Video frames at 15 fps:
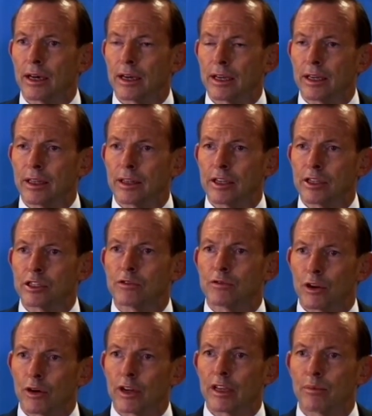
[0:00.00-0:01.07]
in this
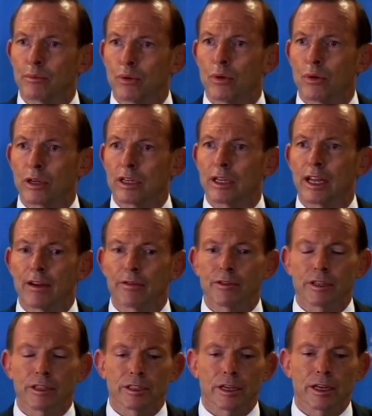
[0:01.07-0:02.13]
very important
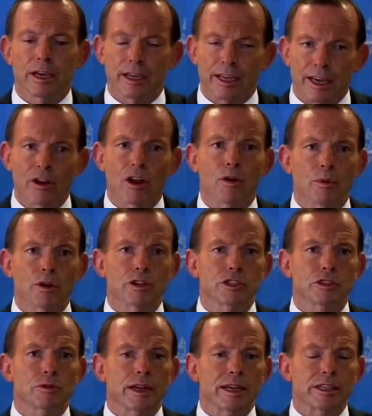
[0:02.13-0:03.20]
effort. Again, I want to
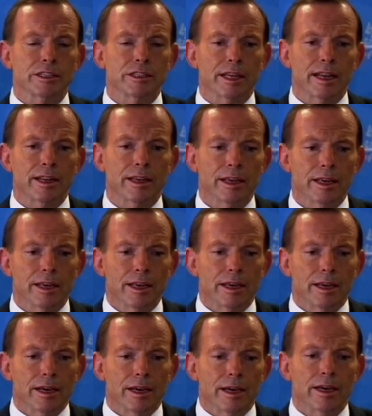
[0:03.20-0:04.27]
stress that
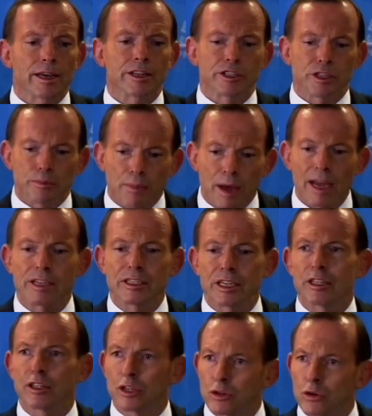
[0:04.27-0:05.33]
it is
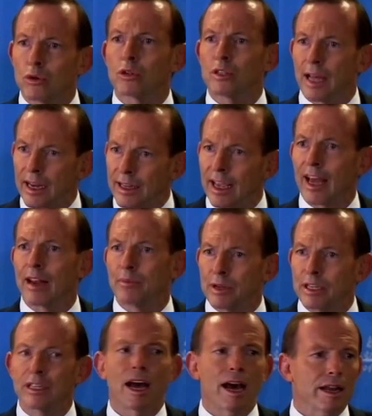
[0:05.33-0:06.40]
amazing the good that can
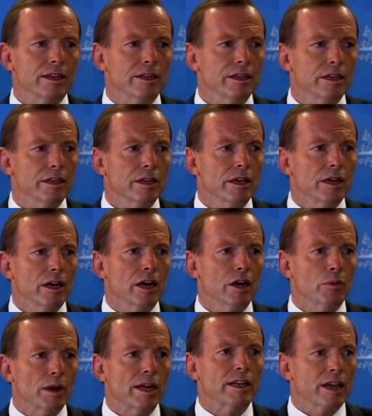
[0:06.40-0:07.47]
be done
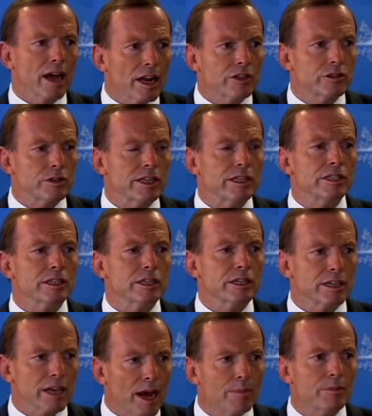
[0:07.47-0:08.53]
when countries
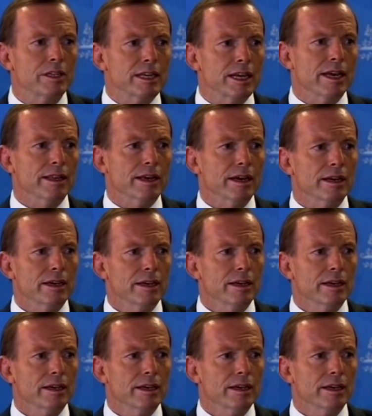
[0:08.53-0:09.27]
come together